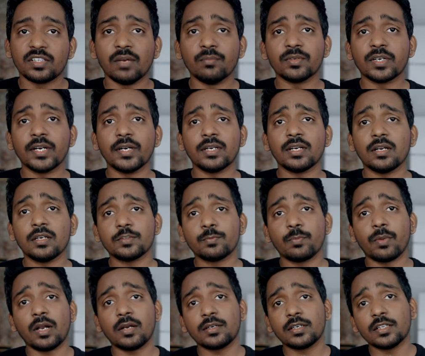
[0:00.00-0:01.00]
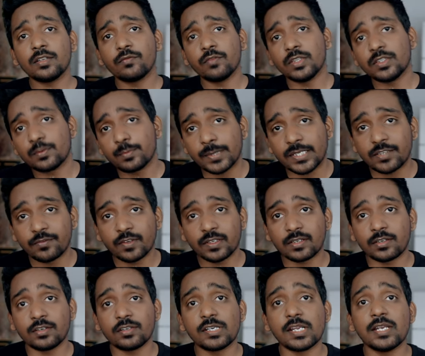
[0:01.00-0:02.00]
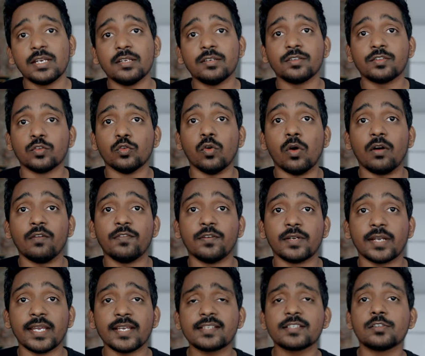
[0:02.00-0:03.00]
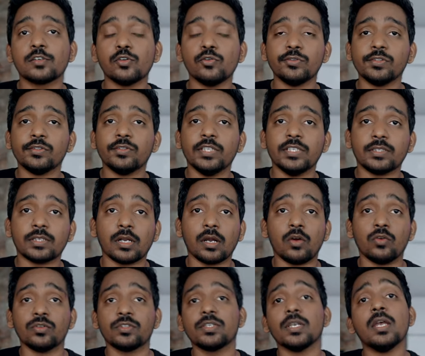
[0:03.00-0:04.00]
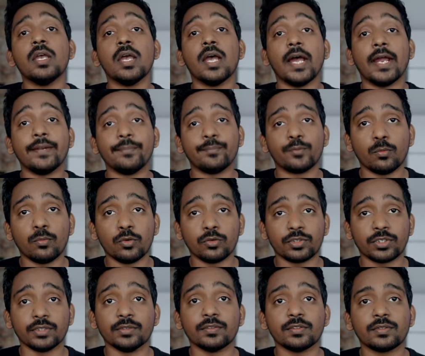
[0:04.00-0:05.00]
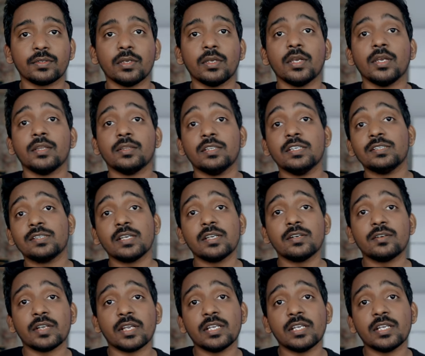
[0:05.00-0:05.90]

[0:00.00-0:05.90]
Some credit cards partner with specific retailers to offer exclusive discounts and promotions. These can